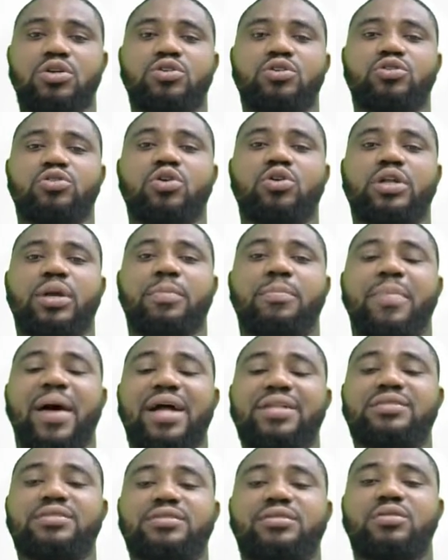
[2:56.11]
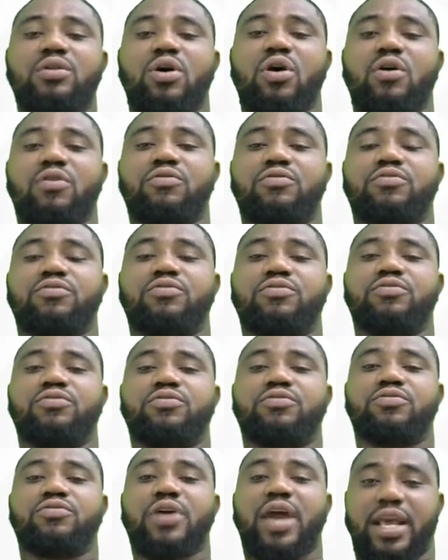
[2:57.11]
So the parts of
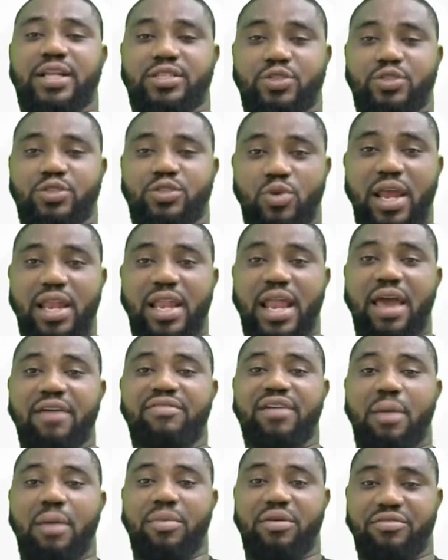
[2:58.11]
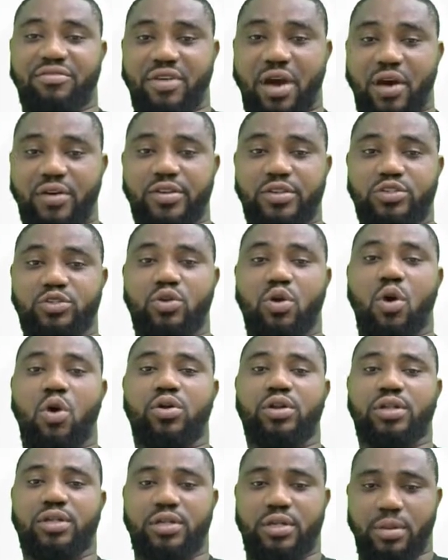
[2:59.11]
Earth where life can be found is
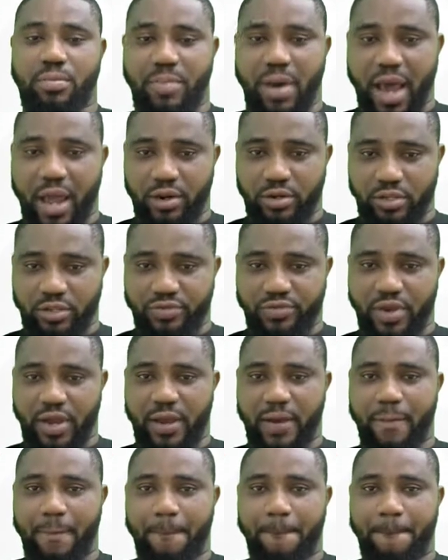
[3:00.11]
called the biosphere.